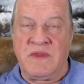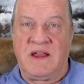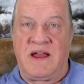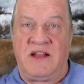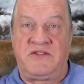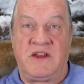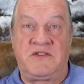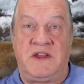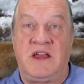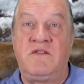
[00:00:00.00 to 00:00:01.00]
God
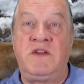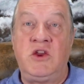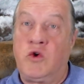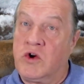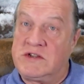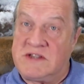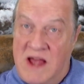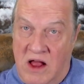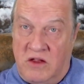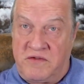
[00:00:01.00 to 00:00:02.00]
says, give
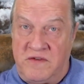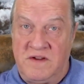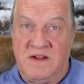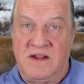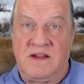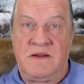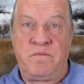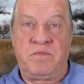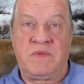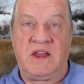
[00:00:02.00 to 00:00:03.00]
yourself.
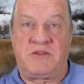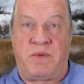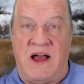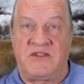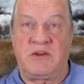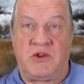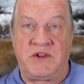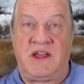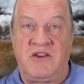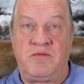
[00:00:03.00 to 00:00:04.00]
It's possible
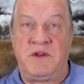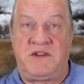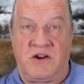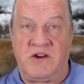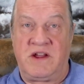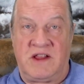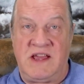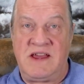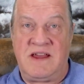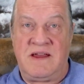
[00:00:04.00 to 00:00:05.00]
to give
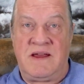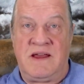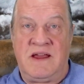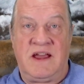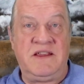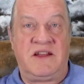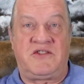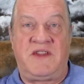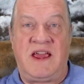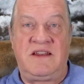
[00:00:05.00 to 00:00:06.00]
materially and yet
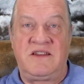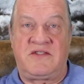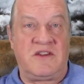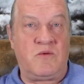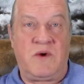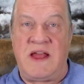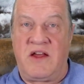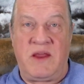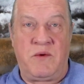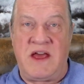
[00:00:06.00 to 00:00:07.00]
stay distant
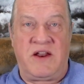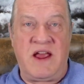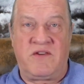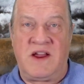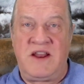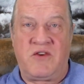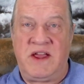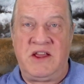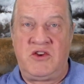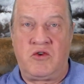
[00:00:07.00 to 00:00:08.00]
without, without ever
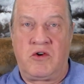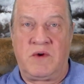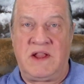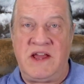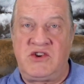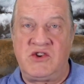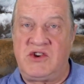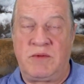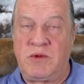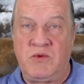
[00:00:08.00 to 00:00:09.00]
entering into a
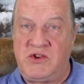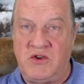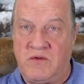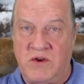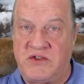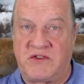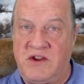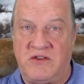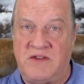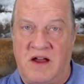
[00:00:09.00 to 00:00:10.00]
relationship in which you've risked
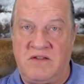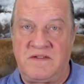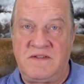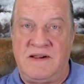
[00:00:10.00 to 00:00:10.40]
yourself.